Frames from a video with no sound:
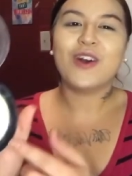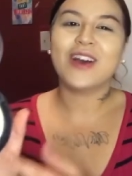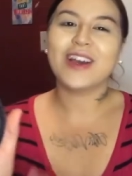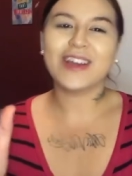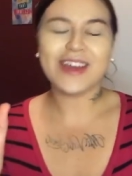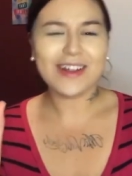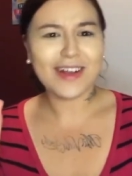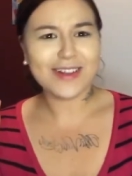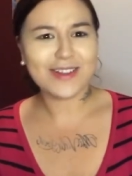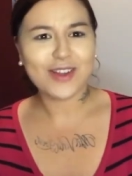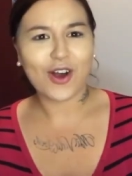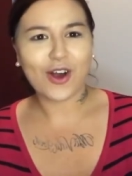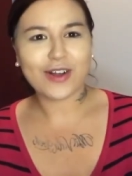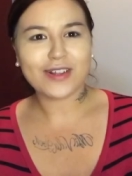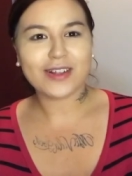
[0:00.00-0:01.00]
cannot
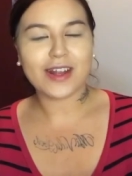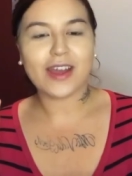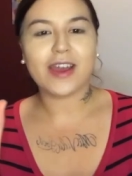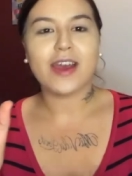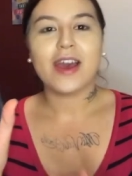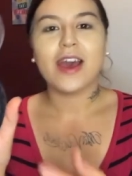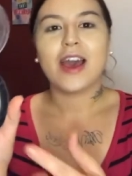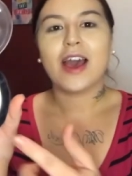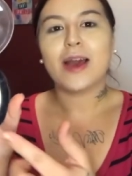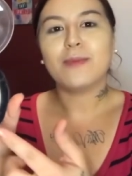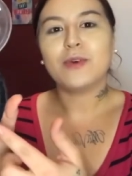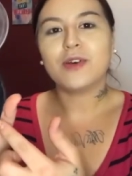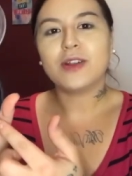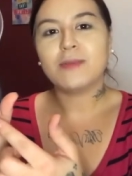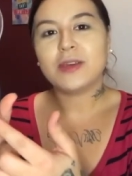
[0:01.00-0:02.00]
talk today.
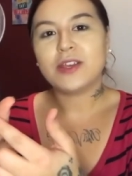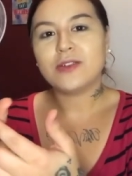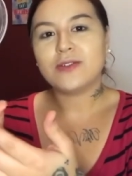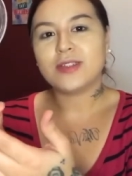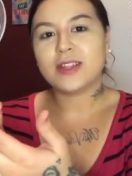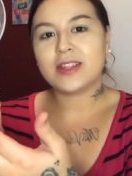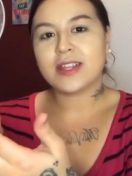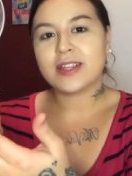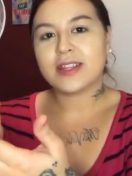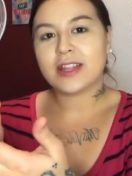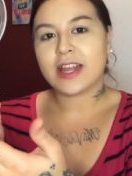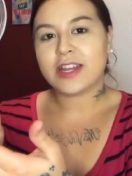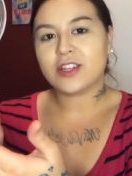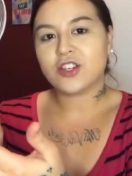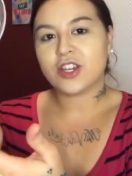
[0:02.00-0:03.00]
I'm going to be using this
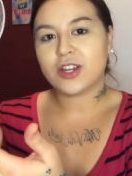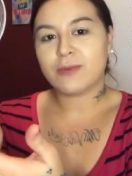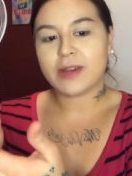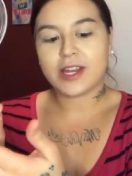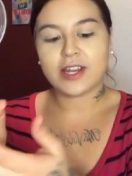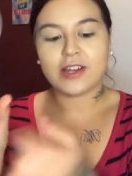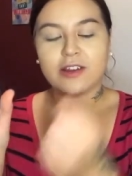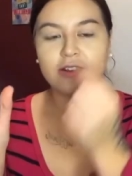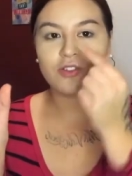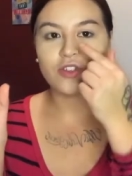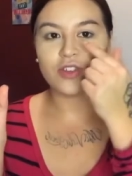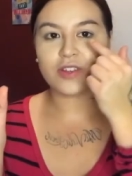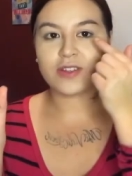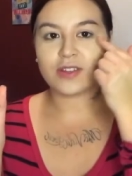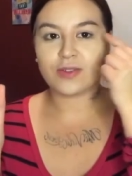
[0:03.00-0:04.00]
light shade right here
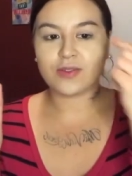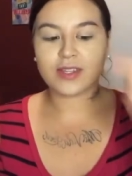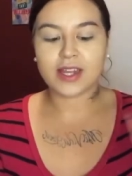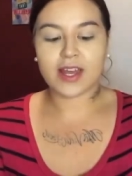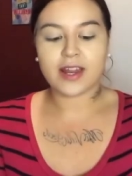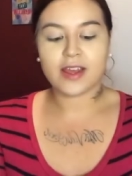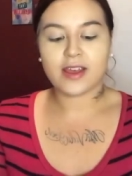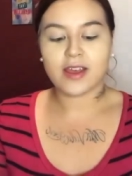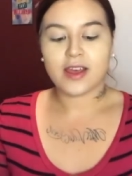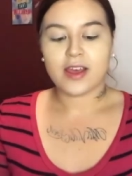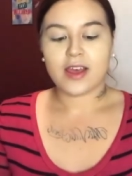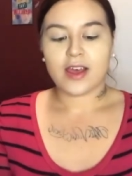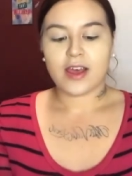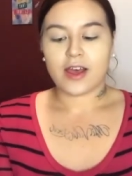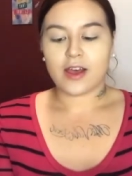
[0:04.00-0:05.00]
just to set it.
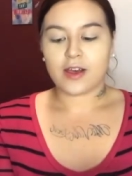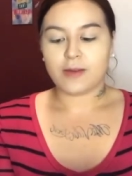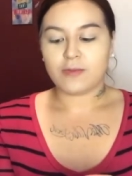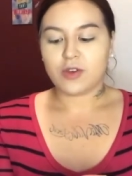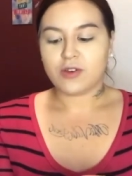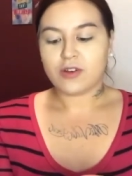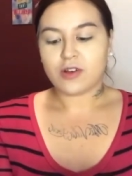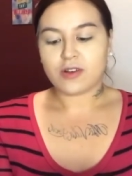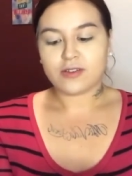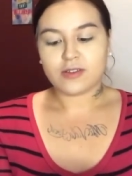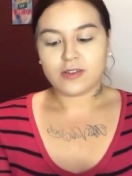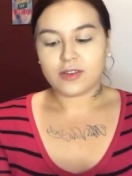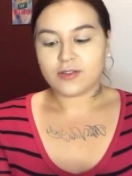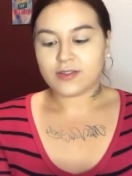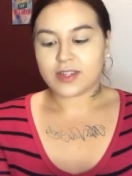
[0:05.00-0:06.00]
You can
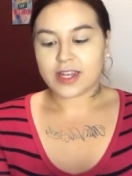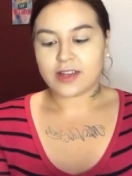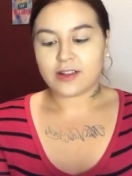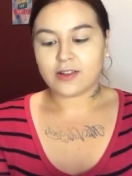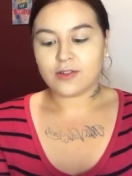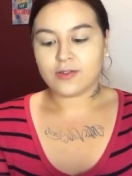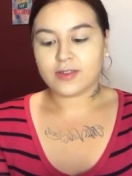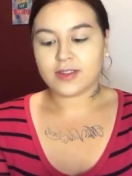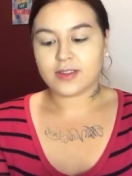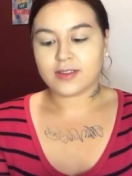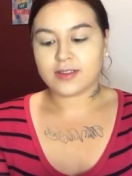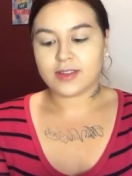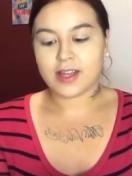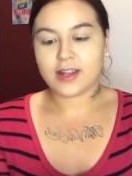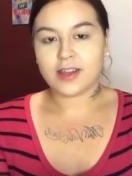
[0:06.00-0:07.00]
also use like a loose
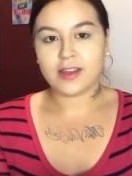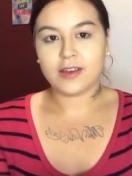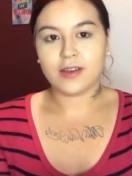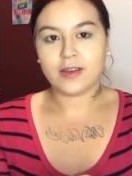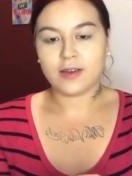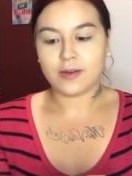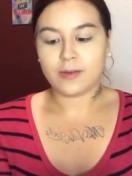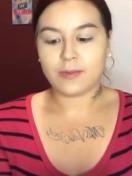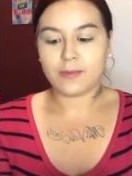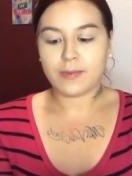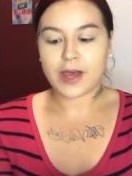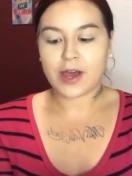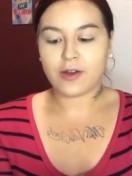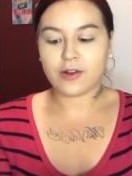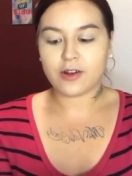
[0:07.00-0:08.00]
setting
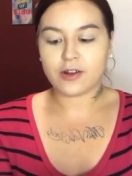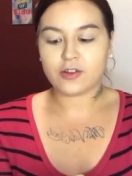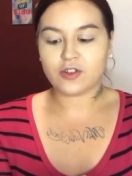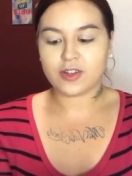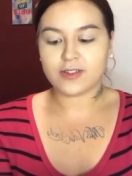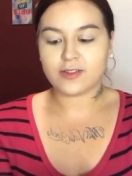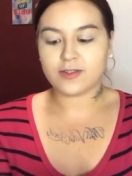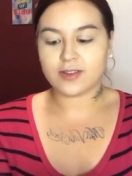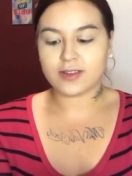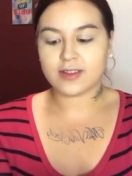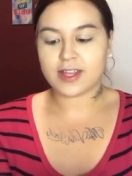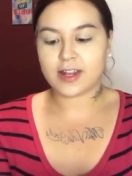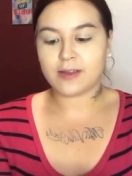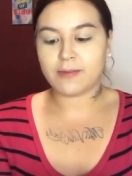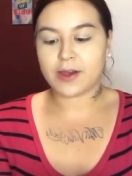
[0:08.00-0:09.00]
powder, translucent
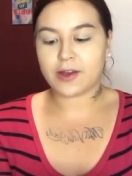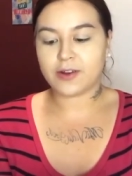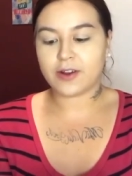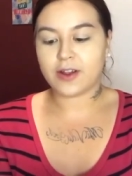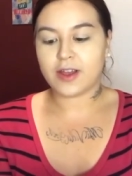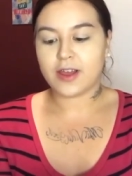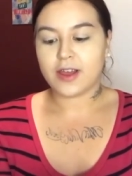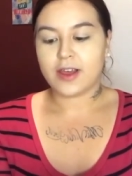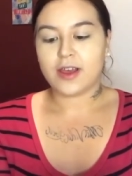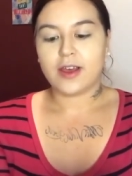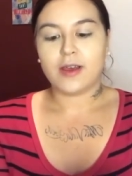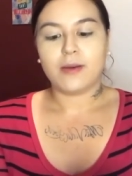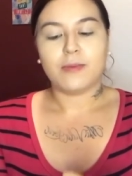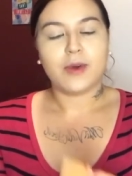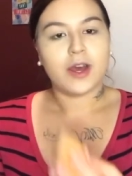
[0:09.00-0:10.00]
setting powder.
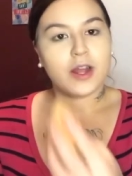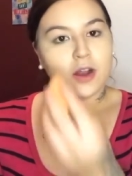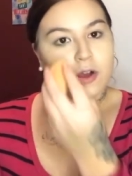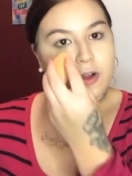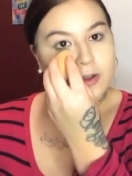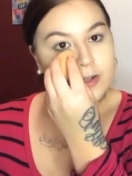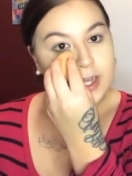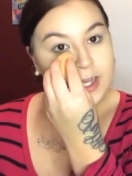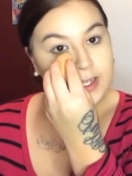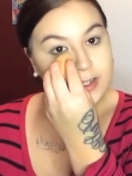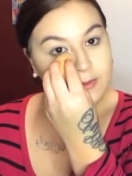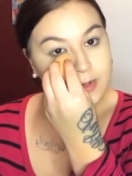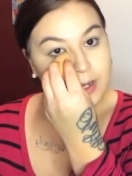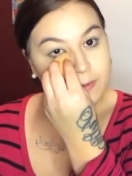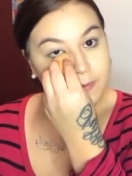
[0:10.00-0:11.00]
But on
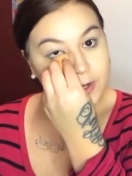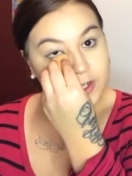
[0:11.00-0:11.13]
days when I'm